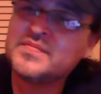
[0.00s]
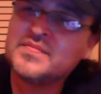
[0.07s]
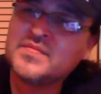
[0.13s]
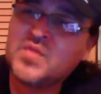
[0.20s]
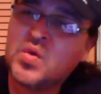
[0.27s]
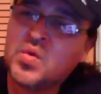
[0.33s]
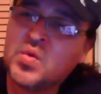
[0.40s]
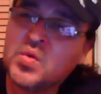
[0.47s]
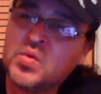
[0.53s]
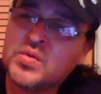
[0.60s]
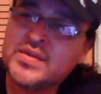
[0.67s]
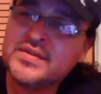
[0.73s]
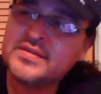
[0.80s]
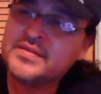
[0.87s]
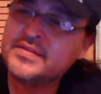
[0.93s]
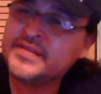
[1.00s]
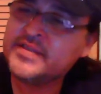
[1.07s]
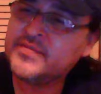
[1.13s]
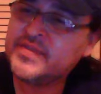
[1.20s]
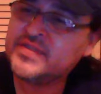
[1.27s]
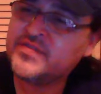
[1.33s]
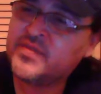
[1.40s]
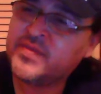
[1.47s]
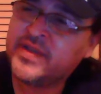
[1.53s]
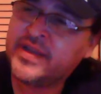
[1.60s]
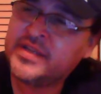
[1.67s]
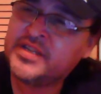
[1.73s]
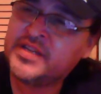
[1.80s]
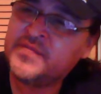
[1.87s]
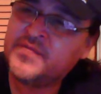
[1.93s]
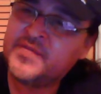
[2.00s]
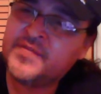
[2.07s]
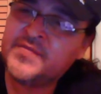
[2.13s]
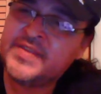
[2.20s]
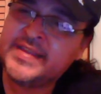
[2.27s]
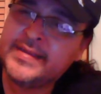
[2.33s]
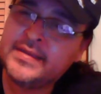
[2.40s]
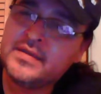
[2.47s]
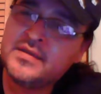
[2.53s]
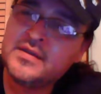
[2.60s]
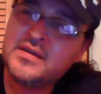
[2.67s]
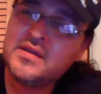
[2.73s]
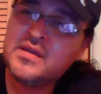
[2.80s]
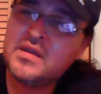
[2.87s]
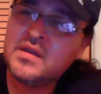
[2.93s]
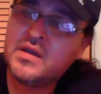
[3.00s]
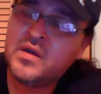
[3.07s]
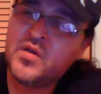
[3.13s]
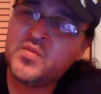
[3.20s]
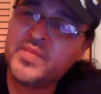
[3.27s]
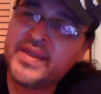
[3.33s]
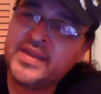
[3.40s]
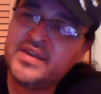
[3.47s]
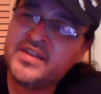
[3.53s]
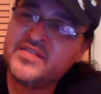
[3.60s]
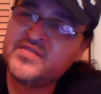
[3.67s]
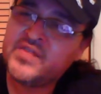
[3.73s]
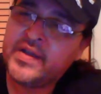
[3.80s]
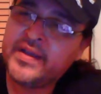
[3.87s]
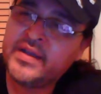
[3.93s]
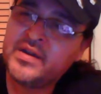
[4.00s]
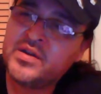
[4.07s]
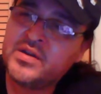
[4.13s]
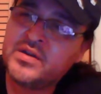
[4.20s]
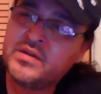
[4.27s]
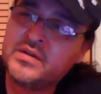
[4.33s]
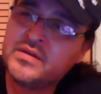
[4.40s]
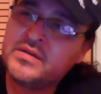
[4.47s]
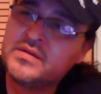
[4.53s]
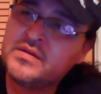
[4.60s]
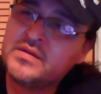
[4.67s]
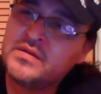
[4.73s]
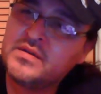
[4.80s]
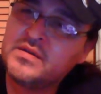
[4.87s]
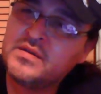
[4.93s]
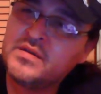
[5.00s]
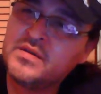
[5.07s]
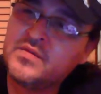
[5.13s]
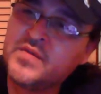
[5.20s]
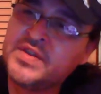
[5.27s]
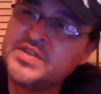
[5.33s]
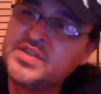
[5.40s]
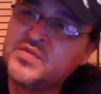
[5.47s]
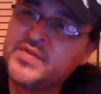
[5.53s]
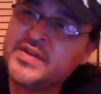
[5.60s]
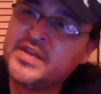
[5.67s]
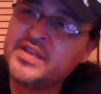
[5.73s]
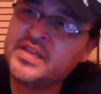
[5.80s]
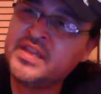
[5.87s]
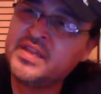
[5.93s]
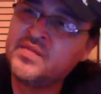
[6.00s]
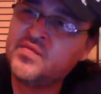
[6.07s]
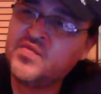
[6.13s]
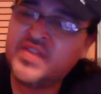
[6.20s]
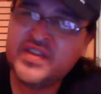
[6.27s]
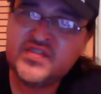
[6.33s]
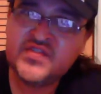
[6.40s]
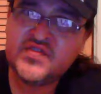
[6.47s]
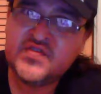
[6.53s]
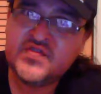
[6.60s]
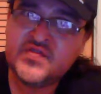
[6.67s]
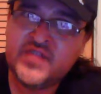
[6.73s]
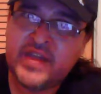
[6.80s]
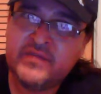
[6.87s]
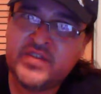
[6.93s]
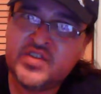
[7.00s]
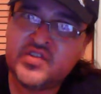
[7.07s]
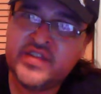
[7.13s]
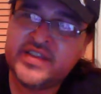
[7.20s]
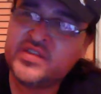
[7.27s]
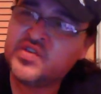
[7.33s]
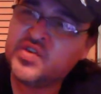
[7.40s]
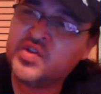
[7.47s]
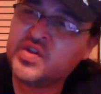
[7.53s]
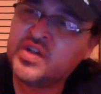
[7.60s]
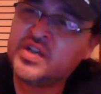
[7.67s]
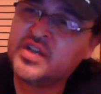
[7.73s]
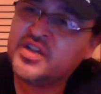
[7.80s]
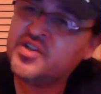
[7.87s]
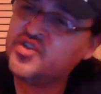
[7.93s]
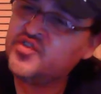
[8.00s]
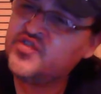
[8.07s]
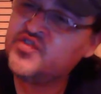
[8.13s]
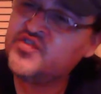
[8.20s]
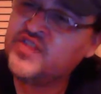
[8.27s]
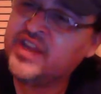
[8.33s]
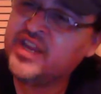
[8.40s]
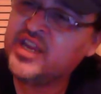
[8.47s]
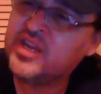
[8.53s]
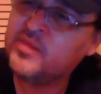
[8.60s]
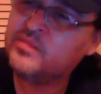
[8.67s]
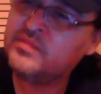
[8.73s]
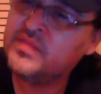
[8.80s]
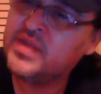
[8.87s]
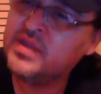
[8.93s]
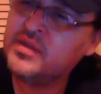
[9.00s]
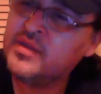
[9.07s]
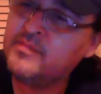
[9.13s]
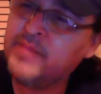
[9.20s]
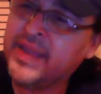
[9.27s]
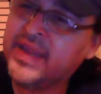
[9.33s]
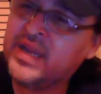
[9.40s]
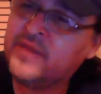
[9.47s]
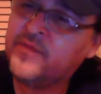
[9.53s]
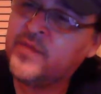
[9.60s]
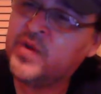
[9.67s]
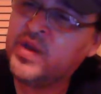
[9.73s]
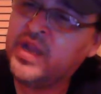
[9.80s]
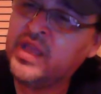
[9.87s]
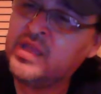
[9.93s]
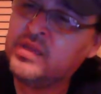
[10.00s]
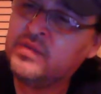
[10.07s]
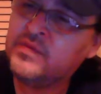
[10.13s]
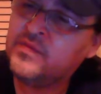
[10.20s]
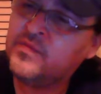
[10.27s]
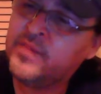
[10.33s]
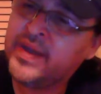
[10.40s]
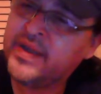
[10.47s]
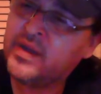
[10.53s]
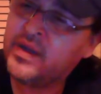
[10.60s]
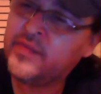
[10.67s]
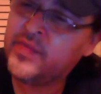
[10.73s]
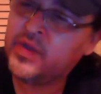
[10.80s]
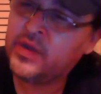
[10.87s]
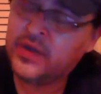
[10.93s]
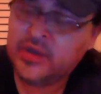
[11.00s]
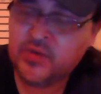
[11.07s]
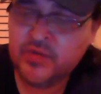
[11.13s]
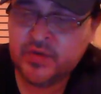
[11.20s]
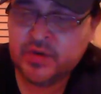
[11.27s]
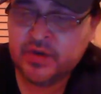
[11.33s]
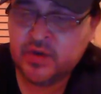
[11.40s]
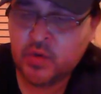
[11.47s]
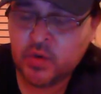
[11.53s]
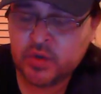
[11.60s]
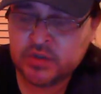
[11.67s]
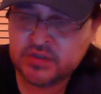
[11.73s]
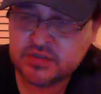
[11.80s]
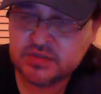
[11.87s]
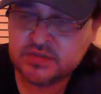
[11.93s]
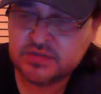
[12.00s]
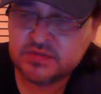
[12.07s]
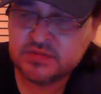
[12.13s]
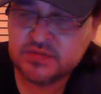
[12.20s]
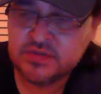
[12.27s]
old, this one's from 1950. All men desired her, what she wouldn't give they savagely took. Shamed, made for love by Arthur Luther Gordon.